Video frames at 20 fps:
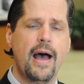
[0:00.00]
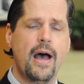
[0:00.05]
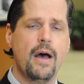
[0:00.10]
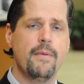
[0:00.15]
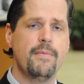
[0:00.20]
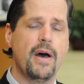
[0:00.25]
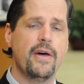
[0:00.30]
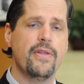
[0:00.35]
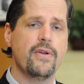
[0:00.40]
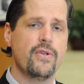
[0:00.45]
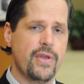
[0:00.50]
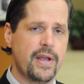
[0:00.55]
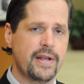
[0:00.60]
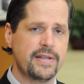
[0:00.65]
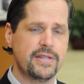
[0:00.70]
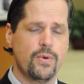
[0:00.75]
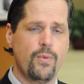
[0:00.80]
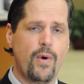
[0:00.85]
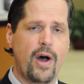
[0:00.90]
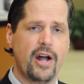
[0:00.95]
Other
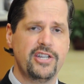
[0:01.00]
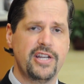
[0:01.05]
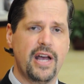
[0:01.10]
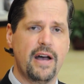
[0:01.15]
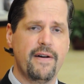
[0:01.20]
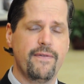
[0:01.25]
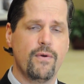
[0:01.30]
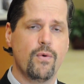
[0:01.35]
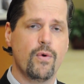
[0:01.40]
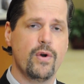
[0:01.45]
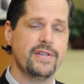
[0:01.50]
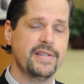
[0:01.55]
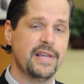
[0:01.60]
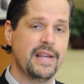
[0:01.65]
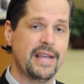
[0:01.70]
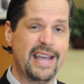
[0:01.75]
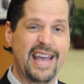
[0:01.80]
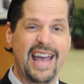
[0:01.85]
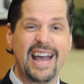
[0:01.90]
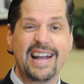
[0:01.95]
things to watch out for is
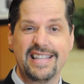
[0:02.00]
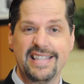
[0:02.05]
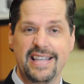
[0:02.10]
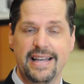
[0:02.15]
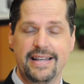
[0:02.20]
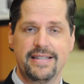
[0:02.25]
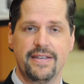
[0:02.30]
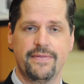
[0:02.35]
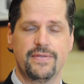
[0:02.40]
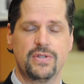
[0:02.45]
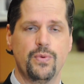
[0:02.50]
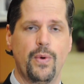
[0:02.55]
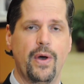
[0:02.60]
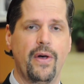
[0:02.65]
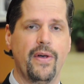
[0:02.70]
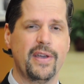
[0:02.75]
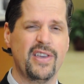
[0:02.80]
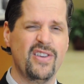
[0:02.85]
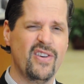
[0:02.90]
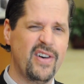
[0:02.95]
any excessive
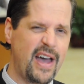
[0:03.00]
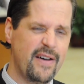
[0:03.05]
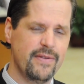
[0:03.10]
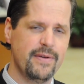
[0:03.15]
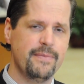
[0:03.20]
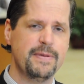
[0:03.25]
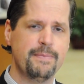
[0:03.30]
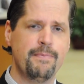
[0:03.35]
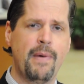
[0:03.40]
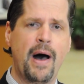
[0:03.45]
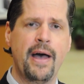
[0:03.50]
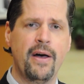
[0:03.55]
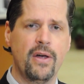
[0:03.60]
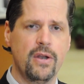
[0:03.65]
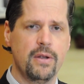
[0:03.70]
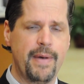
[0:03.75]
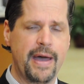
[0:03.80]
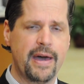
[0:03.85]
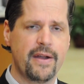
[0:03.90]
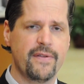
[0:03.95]
swelling. You'll have a
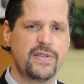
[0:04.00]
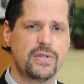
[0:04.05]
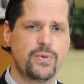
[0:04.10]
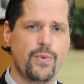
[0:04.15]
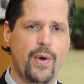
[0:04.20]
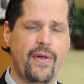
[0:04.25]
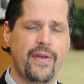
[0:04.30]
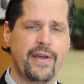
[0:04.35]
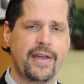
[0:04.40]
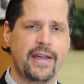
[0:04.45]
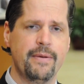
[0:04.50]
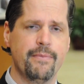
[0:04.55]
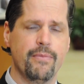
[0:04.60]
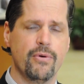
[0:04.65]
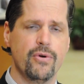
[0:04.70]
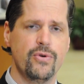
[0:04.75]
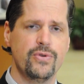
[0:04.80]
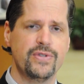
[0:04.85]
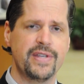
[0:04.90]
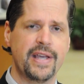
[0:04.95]
mild amount of swelling
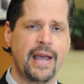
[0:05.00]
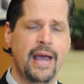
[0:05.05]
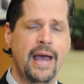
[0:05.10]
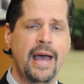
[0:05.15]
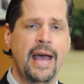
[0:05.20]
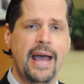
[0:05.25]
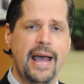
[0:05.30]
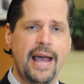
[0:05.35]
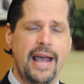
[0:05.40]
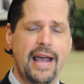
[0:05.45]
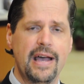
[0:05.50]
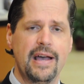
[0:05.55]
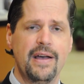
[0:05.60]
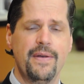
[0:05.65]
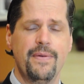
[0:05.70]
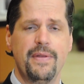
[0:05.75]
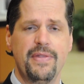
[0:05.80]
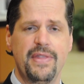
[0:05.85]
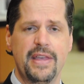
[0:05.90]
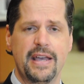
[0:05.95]
and bruising,
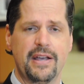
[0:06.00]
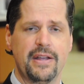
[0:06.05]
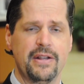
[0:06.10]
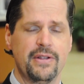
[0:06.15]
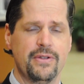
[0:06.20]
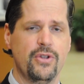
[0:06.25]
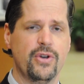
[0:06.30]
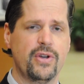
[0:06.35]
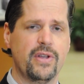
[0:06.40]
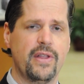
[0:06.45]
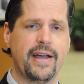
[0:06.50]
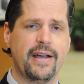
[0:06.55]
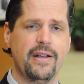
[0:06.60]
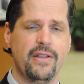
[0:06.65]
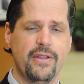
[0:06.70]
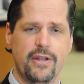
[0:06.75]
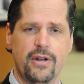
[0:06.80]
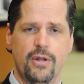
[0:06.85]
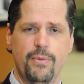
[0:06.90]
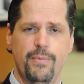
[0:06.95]
and that can look like
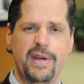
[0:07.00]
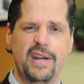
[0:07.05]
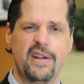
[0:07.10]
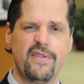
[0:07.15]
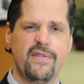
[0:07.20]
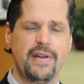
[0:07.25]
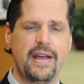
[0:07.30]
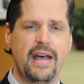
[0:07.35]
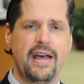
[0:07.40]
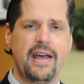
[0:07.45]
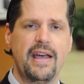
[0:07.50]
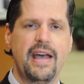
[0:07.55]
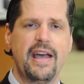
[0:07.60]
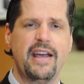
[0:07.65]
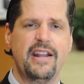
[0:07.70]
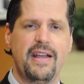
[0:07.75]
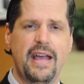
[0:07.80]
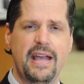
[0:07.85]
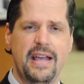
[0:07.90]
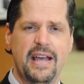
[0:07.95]
a little bit of
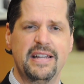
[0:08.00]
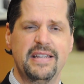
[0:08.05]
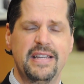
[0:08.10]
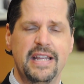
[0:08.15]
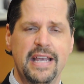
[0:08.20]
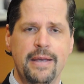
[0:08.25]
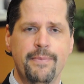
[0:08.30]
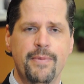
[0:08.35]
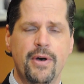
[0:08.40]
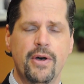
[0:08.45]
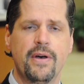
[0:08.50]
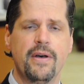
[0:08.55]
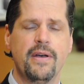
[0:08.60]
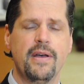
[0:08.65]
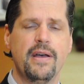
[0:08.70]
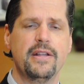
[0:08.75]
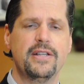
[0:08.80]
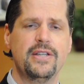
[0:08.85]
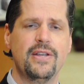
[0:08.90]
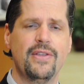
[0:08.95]

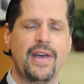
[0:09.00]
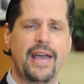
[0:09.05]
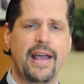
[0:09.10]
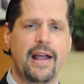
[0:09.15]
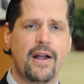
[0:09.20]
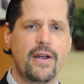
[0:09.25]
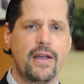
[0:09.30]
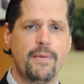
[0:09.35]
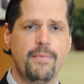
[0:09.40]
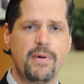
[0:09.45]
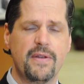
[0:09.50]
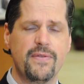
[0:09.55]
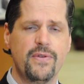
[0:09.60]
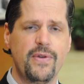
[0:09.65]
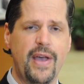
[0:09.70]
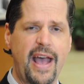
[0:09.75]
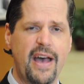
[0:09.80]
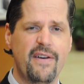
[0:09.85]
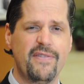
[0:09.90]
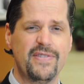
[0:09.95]
edema to the area. But
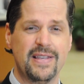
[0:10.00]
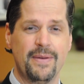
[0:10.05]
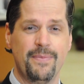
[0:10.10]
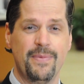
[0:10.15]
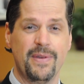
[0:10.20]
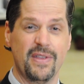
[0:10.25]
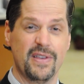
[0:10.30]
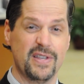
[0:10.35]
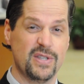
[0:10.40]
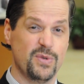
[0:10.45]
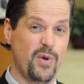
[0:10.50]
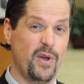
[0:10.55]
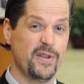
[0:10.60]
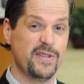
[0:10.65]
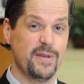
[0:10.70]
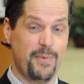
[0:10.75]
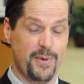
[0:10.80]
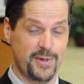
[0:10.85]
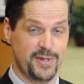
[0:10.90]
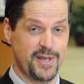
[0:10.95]
if you have something that
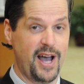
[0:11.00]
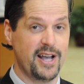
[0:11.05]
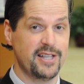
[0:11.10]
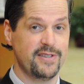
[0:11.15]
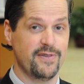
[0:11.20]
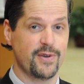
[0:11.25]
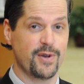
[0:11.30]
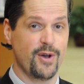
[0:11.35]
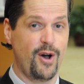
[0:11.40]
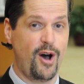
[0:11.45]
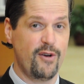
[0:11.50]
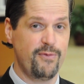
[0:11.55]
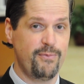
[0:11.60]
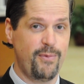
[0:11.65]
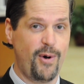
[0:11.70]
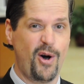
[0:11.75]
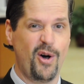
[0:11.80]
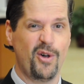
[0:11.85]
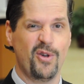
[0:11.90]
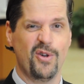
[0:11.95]
swells up the size of a
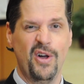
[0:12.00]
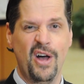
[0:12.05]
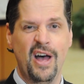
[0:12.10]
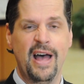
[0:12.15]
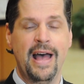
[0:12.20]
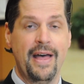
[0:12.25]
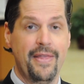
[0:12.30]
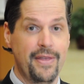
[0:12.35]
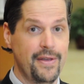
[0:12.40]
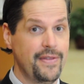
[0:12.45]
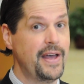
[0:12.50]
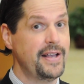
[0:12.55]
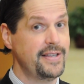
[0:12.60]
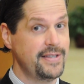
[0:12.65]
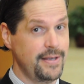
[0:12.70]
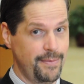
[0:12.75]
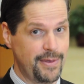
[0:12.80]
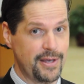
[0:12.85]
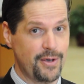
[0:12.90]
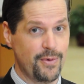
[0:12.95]
golf ball, then
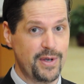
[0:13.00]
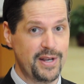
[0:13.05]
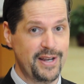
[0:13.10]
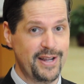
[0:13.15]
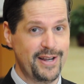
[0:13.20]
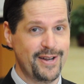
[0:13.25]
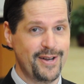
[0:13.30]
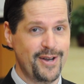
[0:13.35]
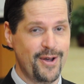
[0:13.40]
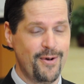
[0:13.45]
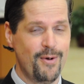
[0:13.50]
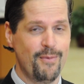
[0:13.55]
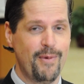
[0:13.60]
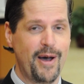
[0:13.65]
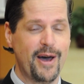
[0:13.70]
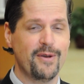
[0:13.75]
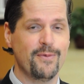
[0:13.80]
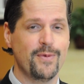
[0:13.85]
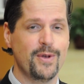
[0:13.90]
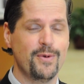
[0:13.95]
that's something we need to know
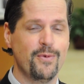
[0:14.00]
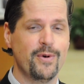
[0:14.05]
about.